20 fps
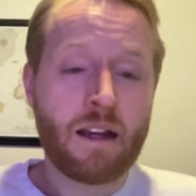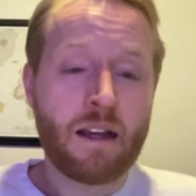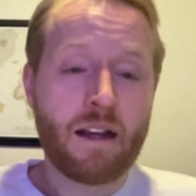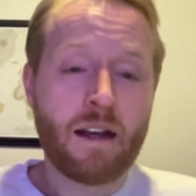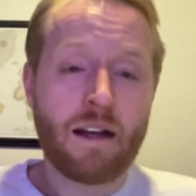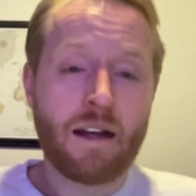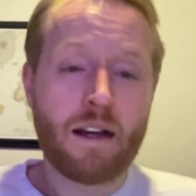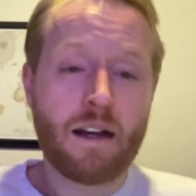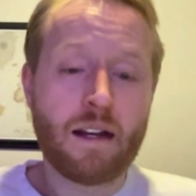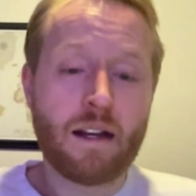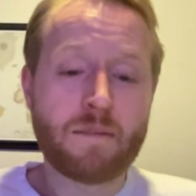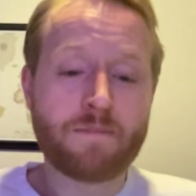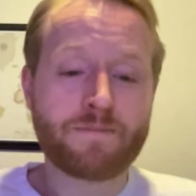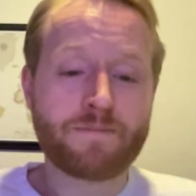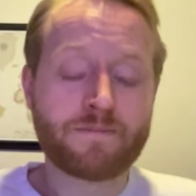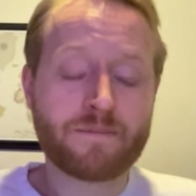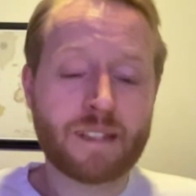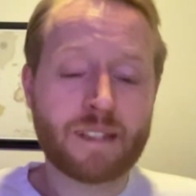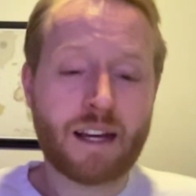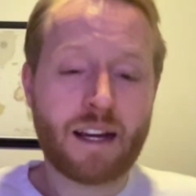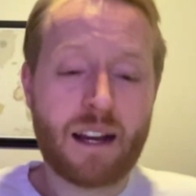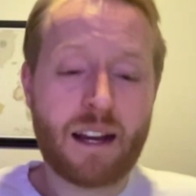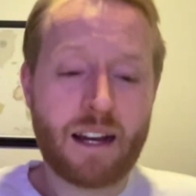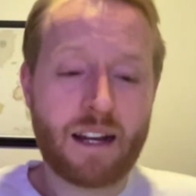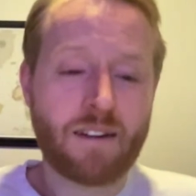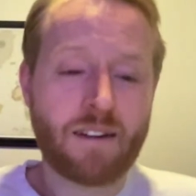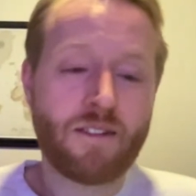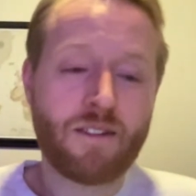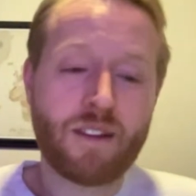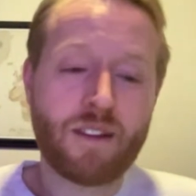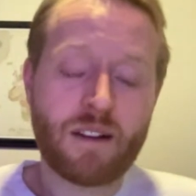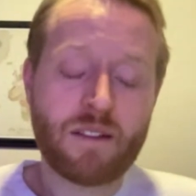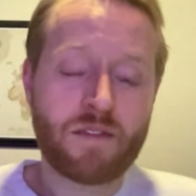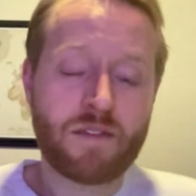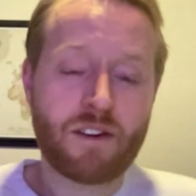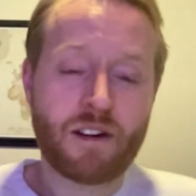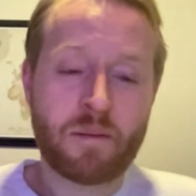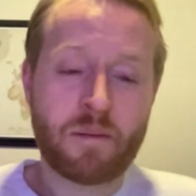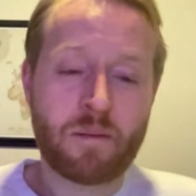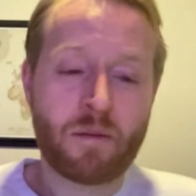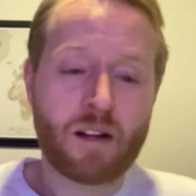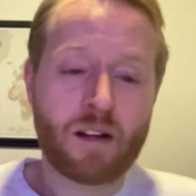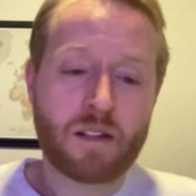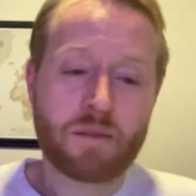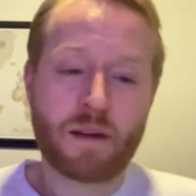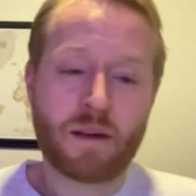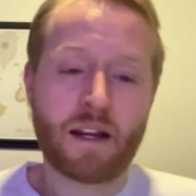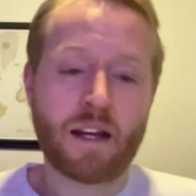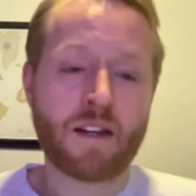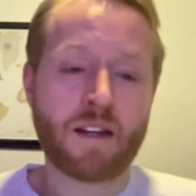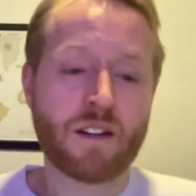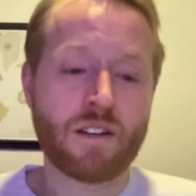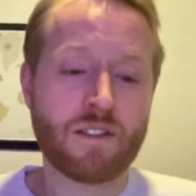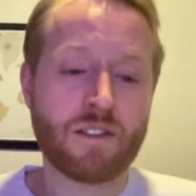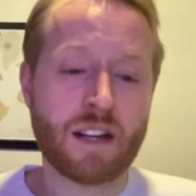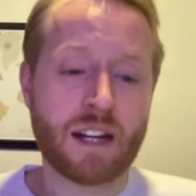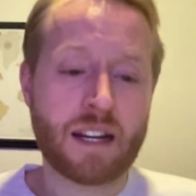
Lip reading: I don't know that I was very impressed by Eindhoven,